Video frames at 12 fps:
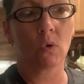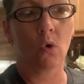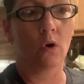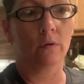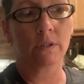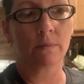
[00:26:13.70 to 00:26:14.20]

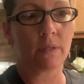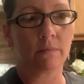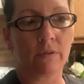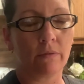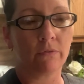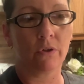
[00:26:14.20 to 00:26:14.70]
or
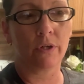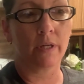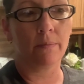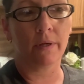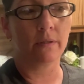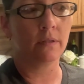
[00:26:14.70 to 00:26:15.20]
sometimes
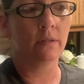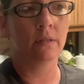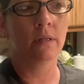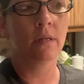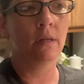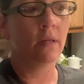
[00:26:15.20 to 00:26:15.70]
5:30,
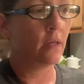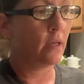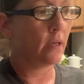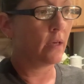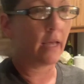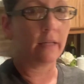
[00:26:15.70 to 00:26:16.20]

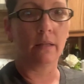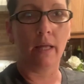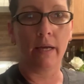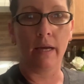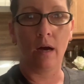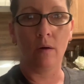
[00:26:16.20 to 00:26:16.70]
and
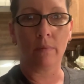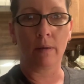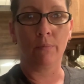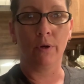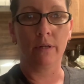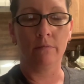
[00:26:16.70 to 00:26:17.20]
lay out my
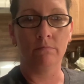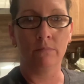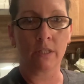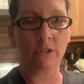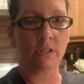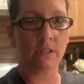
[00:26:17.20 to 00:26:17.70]
bread.
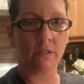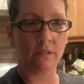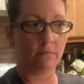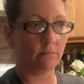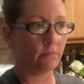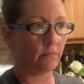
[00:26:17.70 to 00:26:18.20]
I just
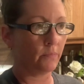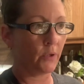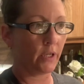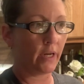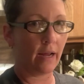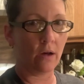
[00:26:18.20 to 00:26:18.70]

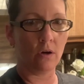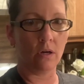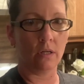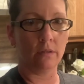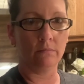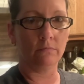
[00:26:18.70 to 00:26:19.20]
put it out
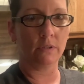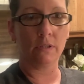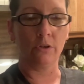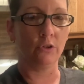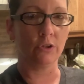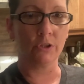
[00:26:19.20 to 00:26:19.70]
on
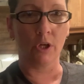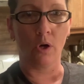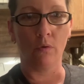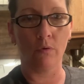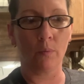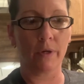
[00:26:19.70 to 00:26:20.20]
your
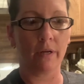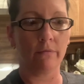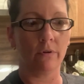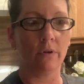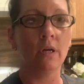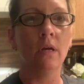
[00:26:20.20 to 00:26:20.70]
stove or
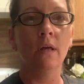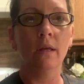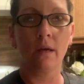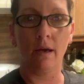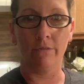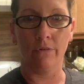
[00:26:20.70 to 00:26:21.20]
whatever,
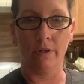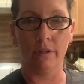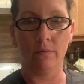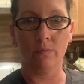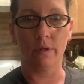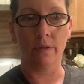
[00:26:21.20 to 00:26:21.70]
cover it
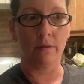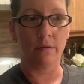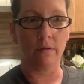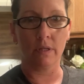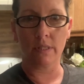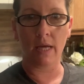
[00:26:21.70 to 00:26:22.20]
with
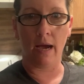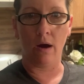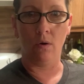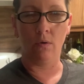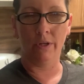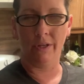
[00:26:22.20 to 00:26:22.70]
a
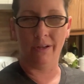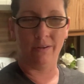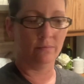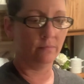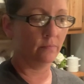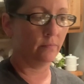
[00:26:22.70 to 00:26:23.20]
towel,
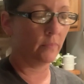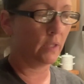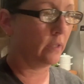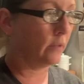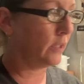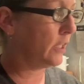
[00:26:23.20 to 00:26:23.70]

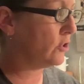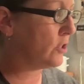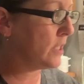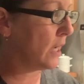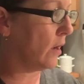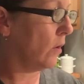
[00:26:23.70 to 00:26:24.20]
a kitchen
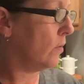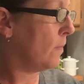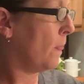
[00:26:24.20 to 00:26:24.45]
towel,